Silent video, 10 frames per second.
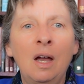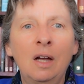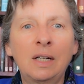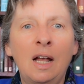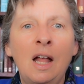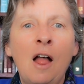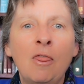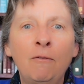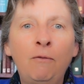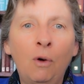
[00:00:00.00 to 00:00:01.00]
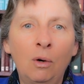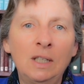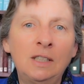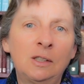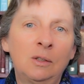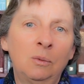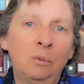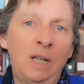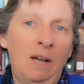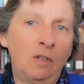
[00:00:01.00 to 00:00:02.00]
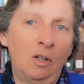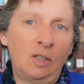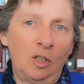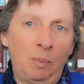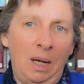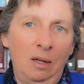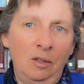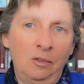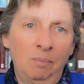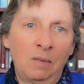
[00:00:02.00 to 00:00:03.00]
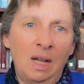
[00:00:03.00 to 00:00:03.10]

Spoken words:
Okay, the voice would have no such powers.